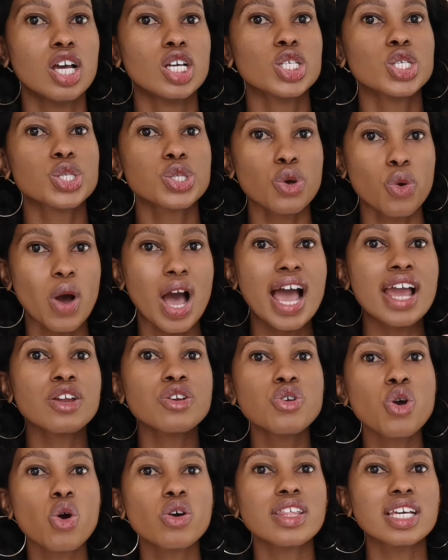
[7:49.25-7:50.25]
So I
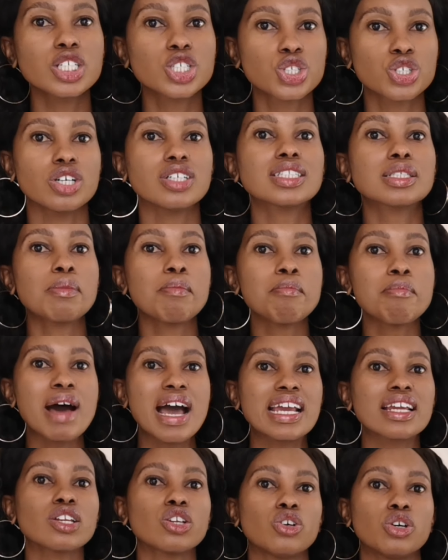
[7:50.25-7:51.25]
know that shorts
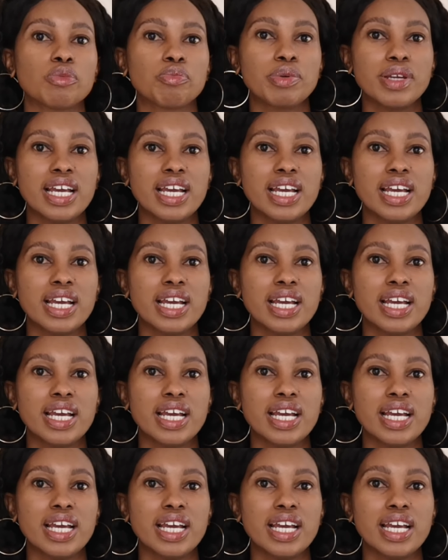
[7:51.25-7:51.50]
might not